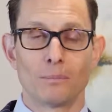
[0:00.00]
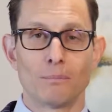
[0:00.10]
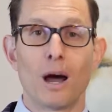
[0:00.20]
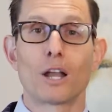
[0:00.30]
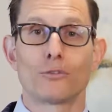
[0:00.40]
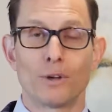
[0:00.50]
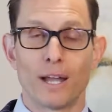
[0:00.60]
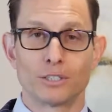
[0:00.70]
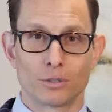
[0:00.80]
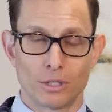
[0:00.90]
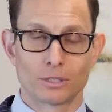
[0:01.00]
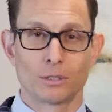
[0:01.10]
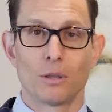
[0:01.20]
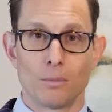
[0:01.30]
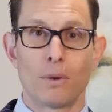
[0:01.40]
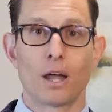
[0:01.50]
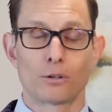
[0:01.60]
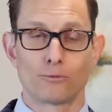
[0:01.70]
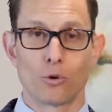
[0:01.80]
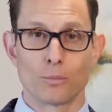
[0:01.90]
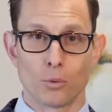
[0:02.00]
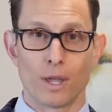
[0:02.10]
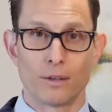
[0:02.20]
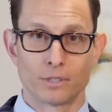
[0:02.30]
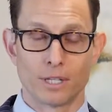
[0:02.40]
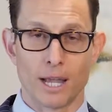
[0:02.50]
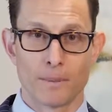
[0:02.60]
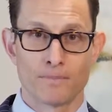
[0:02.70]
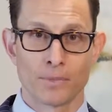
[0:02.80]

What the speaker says: modified so that it's the modern form that we have today.